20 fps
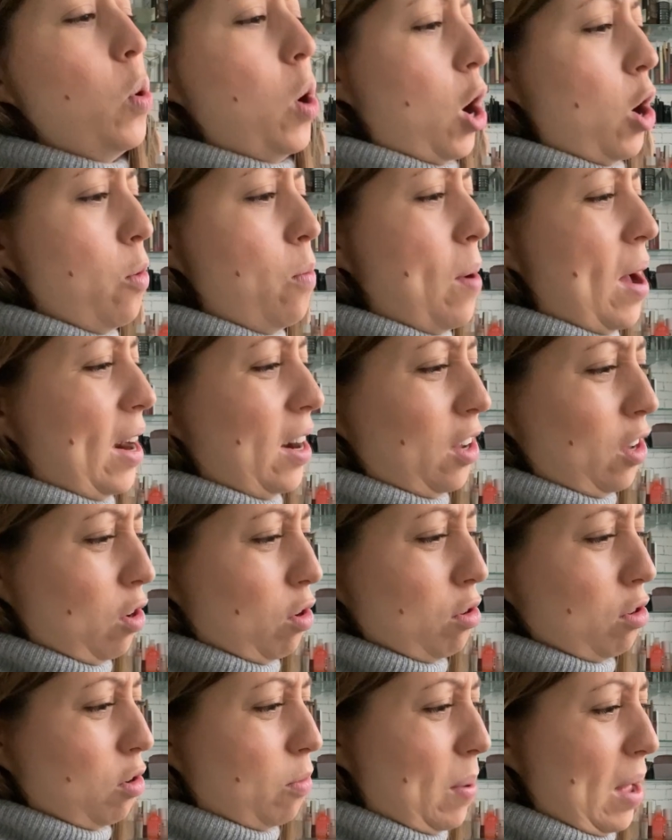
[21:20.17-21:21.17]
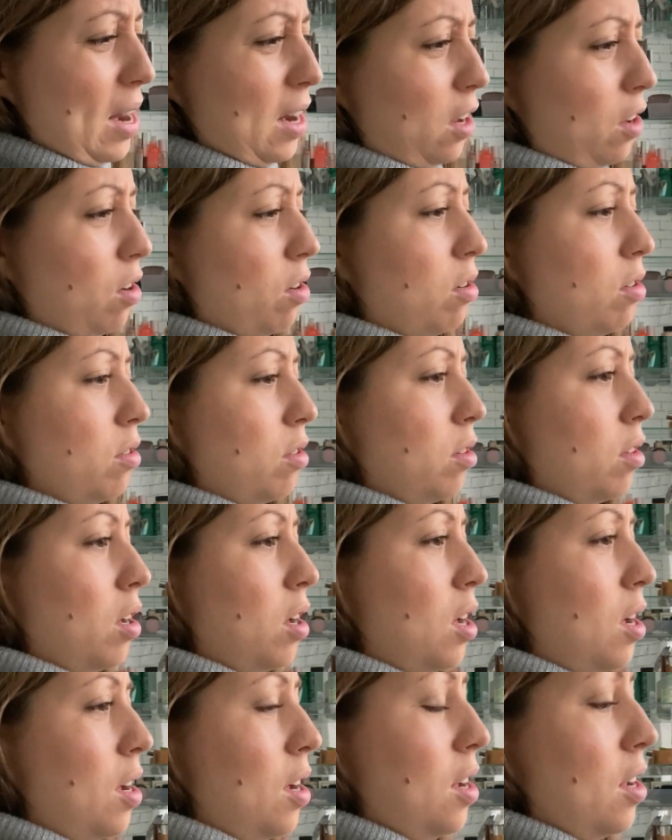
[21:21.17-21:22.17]
home manicures or pedicures.
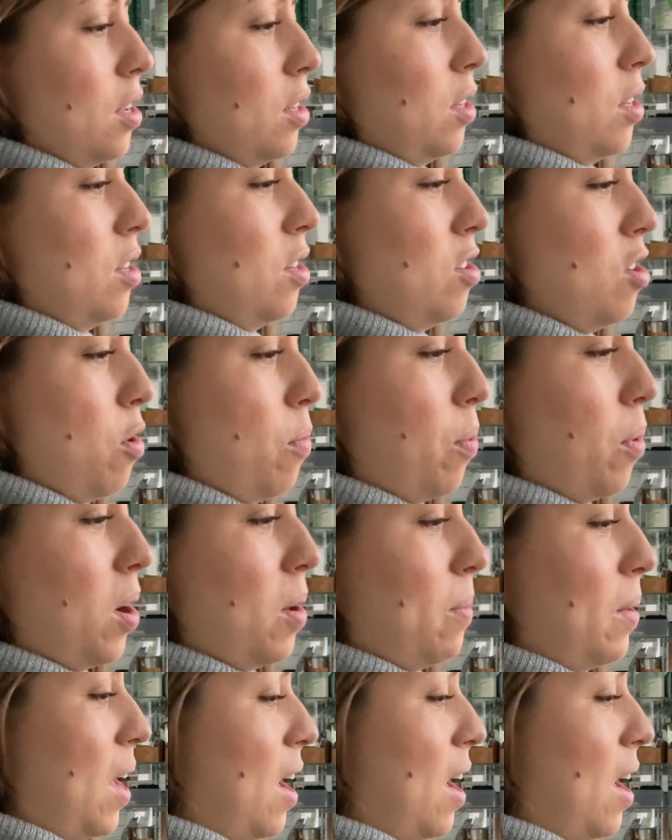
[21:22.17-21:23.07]
So there's no point in me